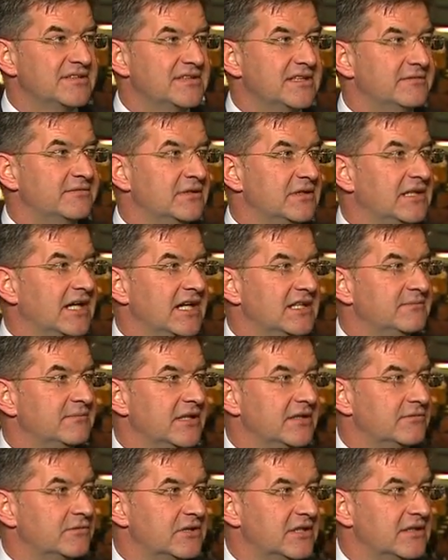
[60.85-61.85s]
that will guide
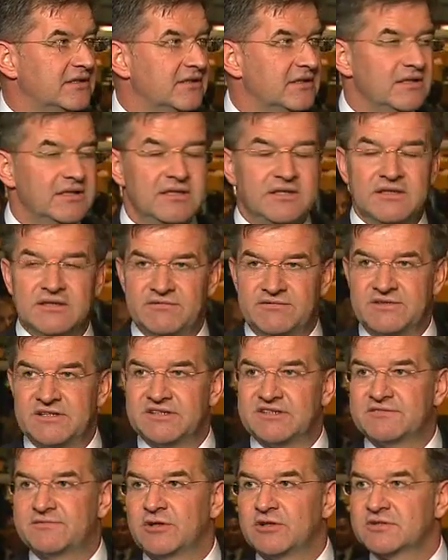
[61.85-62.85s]
my work.
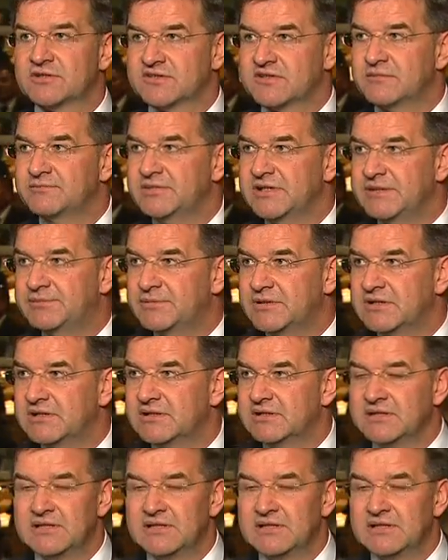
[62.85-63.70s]
First, focus on people.